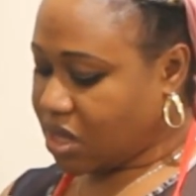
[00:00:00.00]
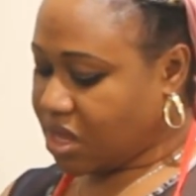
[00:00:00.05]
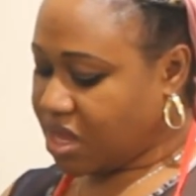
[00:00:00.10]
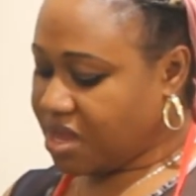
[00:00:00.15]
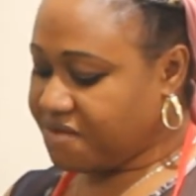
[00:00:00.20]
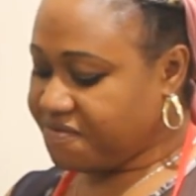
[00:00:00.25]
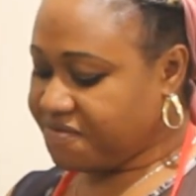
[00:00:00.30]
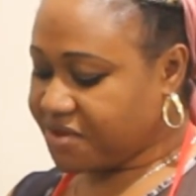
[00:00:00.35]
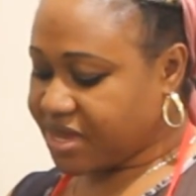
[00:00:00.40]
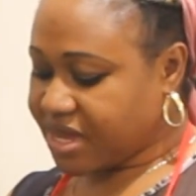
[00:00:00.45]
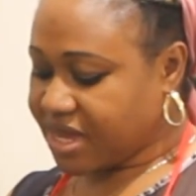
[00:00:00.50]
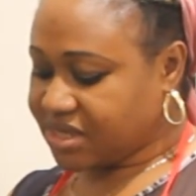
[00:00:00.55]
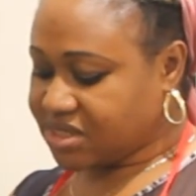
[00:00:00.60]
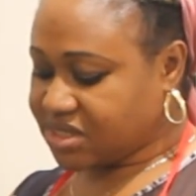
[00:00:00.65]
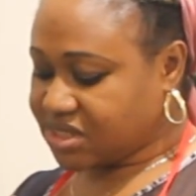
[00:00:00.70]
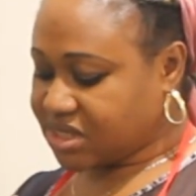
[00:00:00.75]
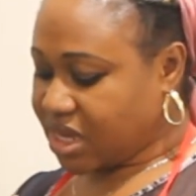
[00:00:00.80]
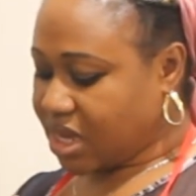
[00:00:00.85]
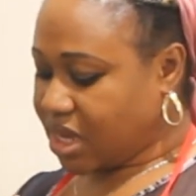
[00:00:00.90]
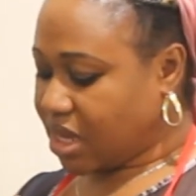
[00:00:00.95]
If you can
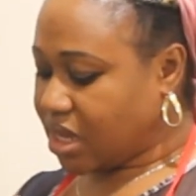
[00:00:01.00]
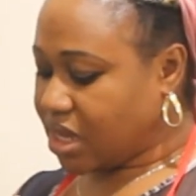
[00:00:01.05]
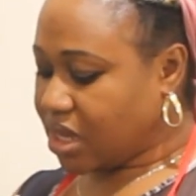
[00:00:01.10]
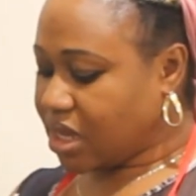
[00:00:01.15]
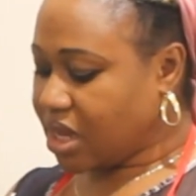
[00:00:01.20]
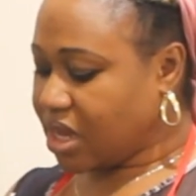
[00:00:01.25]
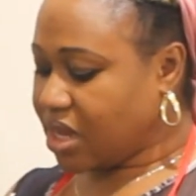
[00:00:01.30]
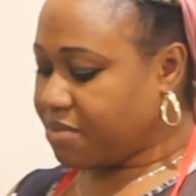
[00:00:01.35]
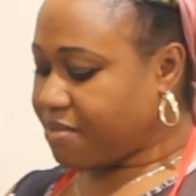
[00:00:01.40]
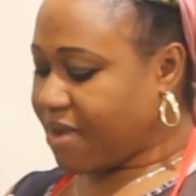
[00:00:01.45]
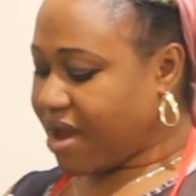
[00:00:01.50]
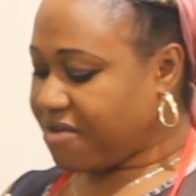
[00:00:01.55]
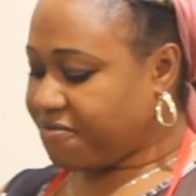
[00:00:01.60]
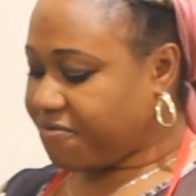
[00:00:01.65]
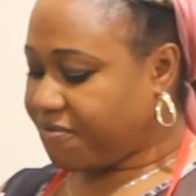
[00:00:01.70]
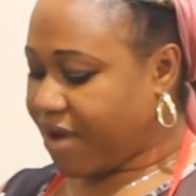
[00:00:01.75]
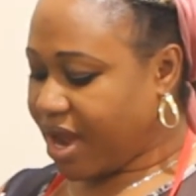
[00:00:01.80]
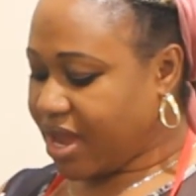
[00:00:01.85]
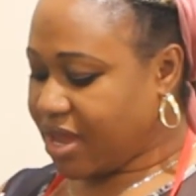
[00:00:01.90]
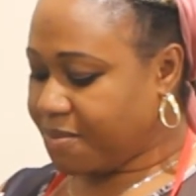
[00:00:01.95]
see, in my
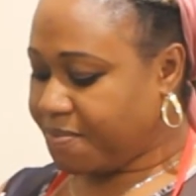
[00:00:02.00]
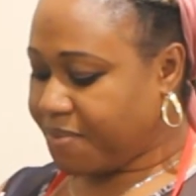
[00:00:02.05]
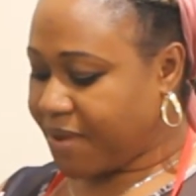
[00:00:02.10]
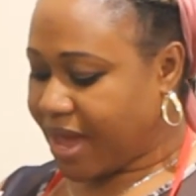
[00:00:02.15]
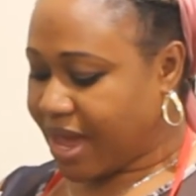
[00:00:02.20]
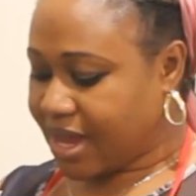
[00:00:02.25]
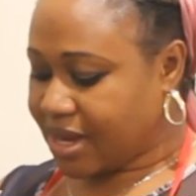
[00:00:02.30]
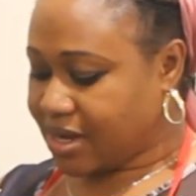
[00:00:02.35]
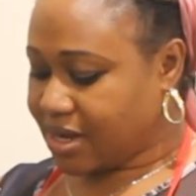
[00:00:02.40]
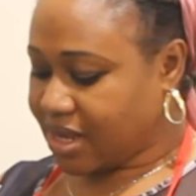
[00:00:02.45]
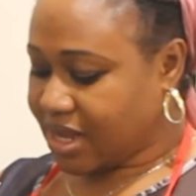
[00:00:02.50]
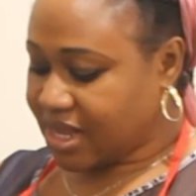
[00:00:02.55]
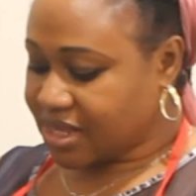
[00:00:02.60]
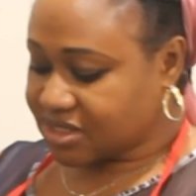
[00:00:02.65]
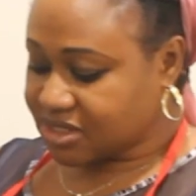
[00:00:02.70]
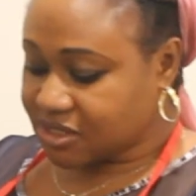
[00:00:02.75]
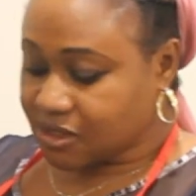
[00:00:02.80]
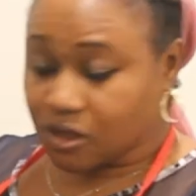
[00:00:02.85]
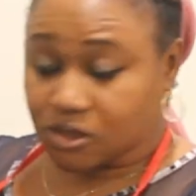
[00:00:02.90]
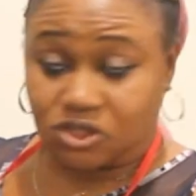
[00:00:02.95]
frying pan,
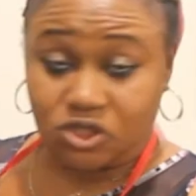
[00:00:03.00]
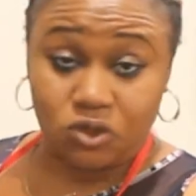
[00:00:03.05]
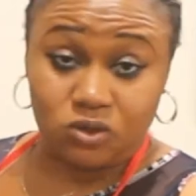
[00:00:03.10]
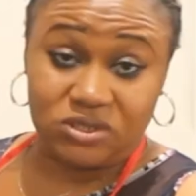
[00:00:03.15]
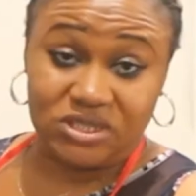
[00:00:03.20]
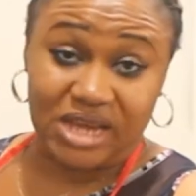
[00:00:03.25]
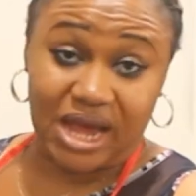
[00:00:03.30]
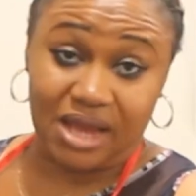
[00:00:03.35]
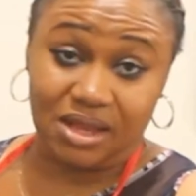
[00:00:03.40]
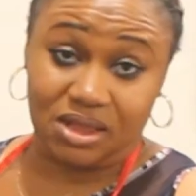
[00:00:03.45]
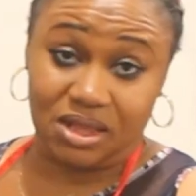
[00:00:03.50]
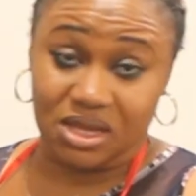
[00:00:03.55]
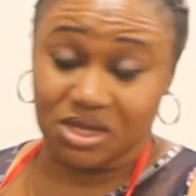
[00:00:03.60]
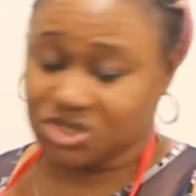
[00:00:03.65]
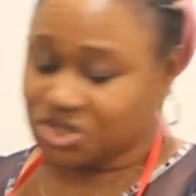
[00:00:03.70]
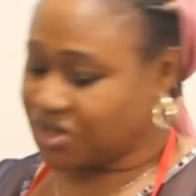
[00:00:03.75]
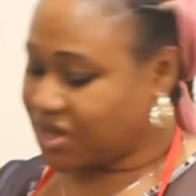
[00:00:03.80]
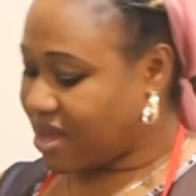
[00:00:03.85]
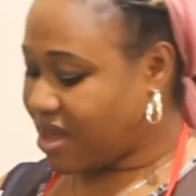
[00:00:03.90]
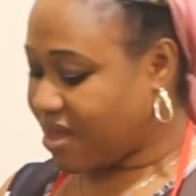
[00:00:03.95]
it's not so tightly
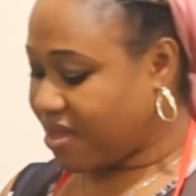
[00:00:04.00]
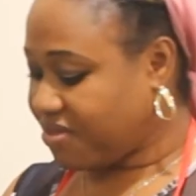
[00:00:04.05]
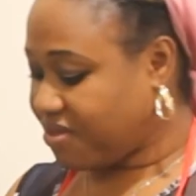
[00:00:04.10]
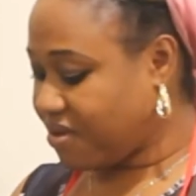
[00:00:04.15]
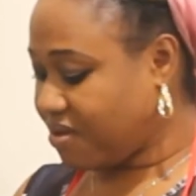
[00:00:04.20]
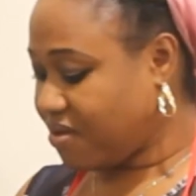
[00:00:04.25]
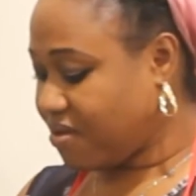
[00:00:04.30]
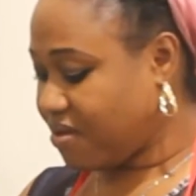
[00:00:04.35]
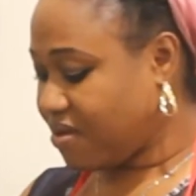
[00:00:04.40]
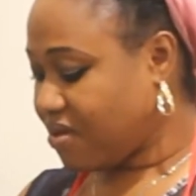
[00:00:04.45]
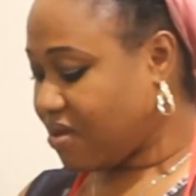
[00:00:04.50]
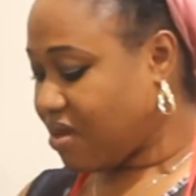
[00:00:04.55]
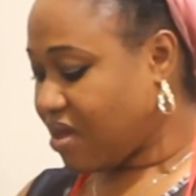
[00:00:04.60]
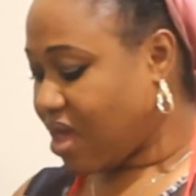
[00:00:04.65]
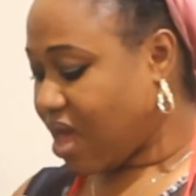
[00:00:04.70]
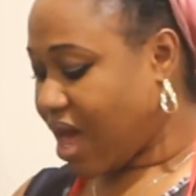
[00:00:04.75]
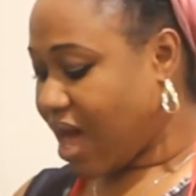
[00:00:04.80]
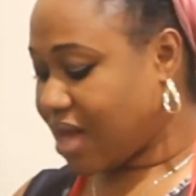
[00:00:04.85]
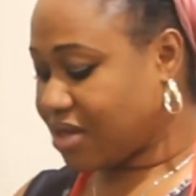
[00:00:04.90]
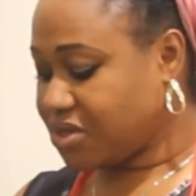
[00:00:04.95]
together.
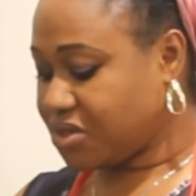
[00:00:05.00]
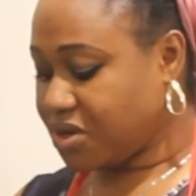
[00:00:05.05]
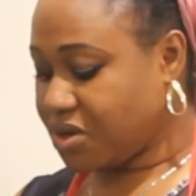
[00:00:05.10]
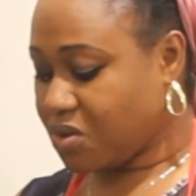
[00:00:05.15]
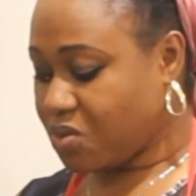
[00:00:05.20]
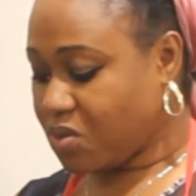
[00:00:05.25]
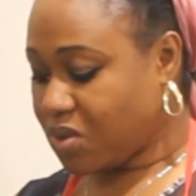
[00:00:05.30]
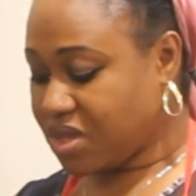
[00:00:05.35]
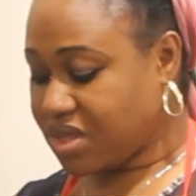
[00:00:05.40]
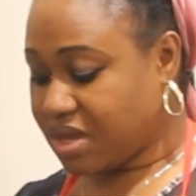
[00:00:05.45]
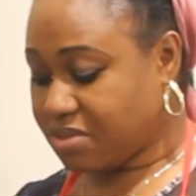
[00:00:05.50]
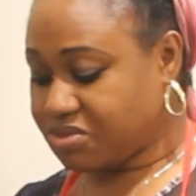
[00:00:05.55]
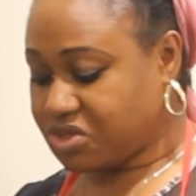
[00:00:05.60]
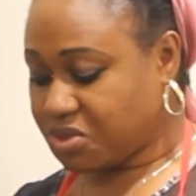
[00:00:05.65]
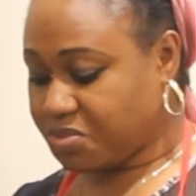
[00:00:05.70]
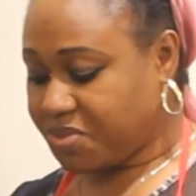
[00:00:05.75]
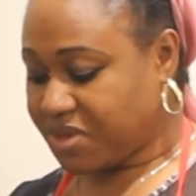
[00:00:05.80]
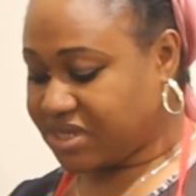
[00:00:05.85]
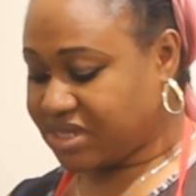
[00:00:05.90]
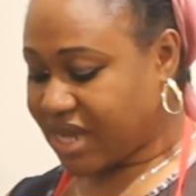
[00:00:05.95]
I do not want them to
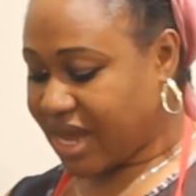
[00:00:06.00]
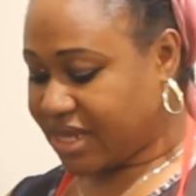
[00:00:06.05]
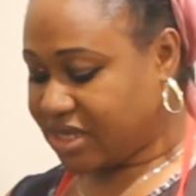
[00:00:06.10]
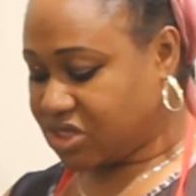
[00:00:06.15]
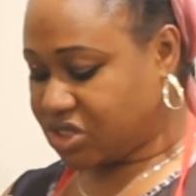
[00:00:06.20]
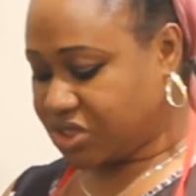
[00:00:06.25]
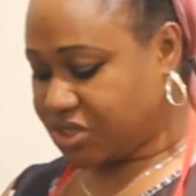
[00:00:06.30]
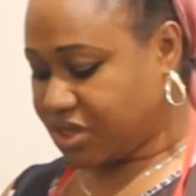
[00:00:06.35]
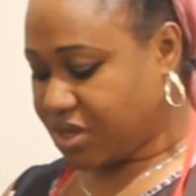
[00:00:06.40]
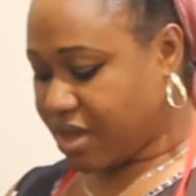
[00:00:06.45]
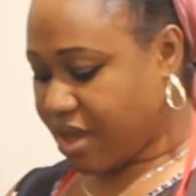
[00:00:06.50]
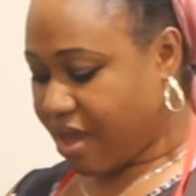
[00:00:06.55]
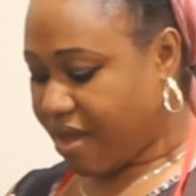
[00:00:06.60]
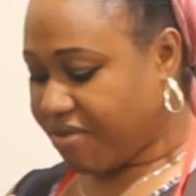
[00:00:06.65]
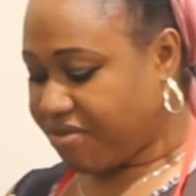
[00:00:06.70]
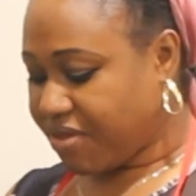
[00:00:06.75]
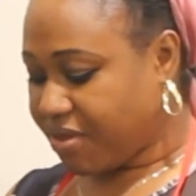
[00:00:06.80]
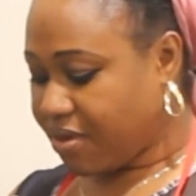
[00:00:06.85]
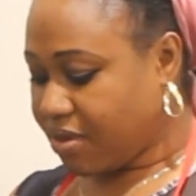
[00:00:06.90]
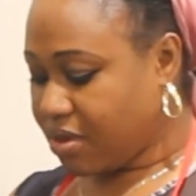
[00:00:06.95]
be tight
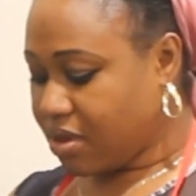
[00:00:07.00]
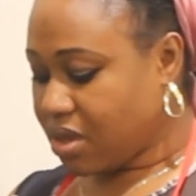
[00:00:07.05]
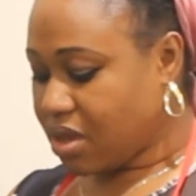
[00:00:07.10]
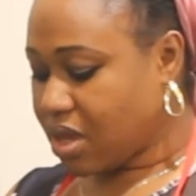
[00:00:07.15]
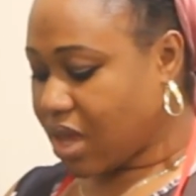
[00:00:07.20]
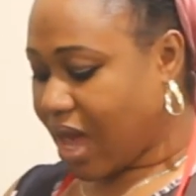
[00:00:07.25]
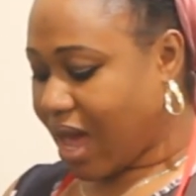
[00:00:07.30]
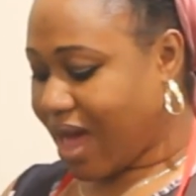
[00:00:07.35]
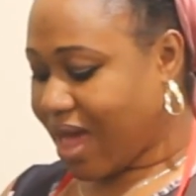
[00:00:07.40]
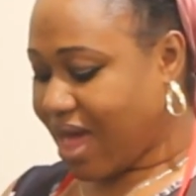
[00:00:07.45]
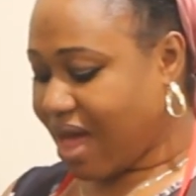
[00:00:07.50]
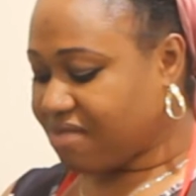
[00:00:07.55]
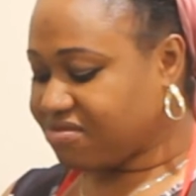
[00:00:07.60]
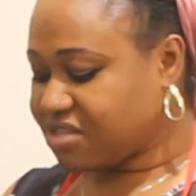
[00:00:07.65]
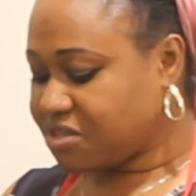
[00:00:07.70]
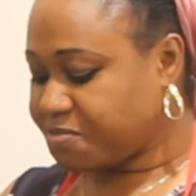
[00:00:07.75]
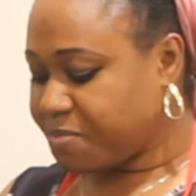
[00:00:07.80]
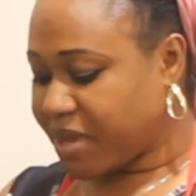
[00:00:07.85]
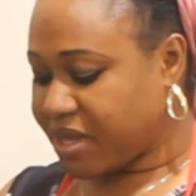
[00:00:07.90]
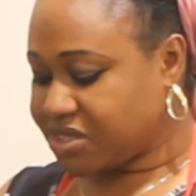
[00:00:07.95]
together. I have
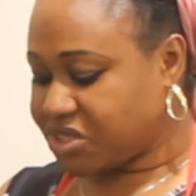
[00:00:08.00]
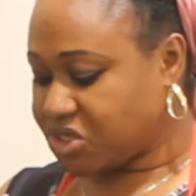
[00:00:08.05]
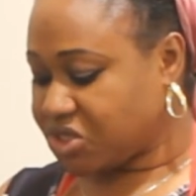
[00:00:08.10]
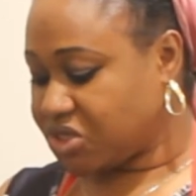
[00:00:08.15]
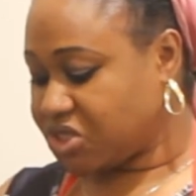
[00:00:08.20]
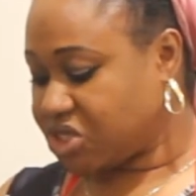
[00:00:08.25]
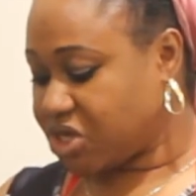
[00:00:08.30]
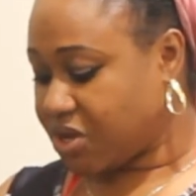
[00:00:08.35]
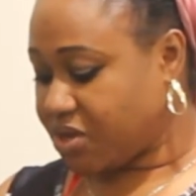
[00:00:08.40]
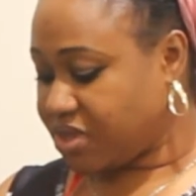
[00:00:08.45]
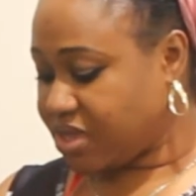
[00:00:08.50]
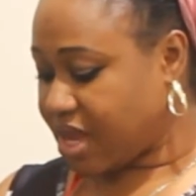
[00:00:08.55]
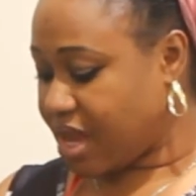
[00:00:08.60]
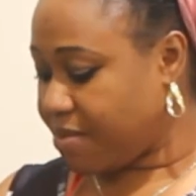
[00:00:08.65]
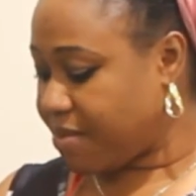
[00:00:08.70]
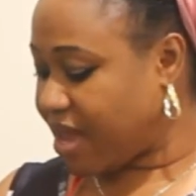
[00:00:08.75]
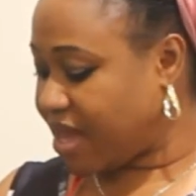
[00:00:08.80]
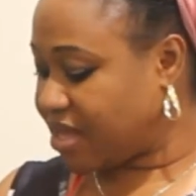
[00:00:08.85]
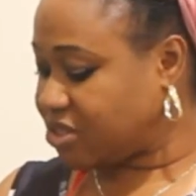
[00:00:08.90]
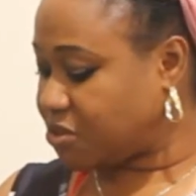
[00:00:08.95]
space to turn
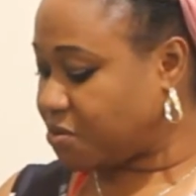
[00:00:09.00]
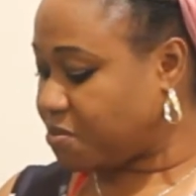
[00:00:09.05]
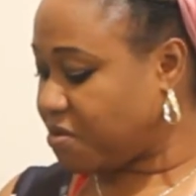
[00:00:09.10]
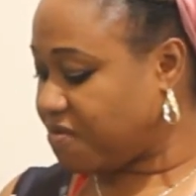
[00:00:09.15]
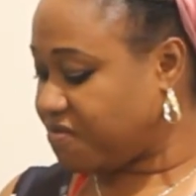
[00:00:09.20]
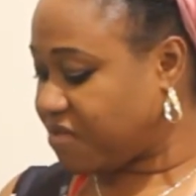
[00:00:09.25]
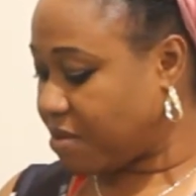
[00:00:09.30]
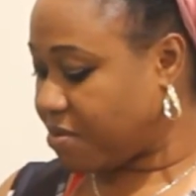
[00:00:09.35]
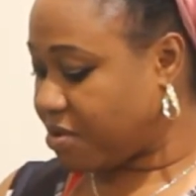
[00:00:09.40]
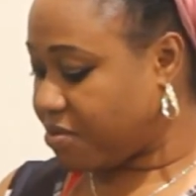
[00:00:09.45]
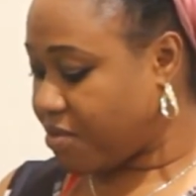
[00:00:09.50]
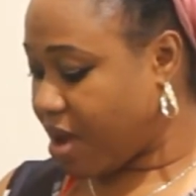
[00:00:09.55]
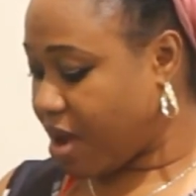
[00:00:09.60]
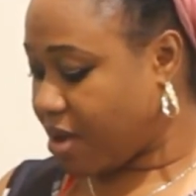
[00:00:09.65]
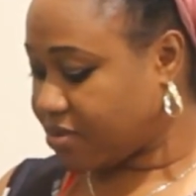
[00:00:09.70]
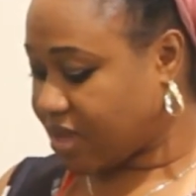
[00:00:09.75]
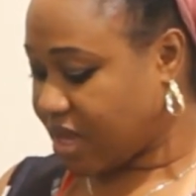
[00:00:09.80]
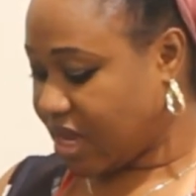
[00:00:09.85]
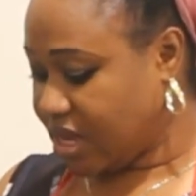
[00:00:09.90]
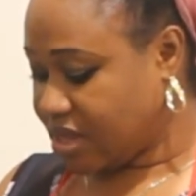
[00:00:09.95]
them and to move them
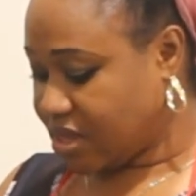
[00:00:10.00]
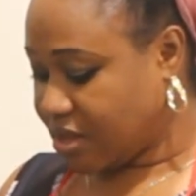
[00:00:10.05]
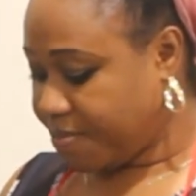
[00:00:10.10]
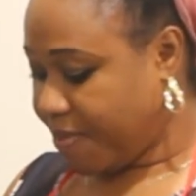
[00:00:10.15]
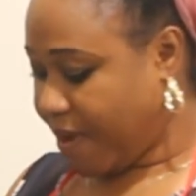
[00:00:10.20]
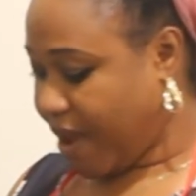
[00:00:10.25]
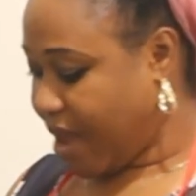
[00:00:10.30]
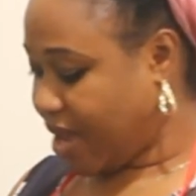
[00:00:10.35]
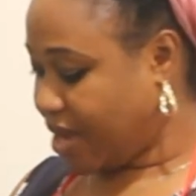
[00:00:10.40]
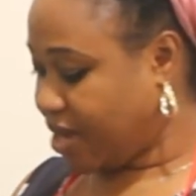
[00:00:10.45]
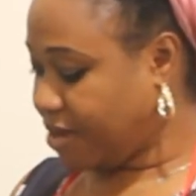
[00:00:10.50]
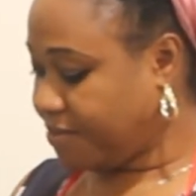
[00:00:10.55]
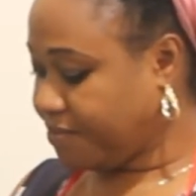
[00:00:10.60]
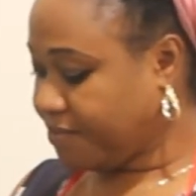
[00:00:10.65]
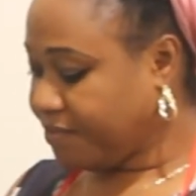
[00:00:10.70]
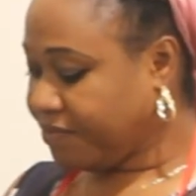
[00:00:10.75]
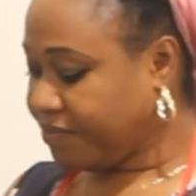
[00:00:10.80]
around in the pan.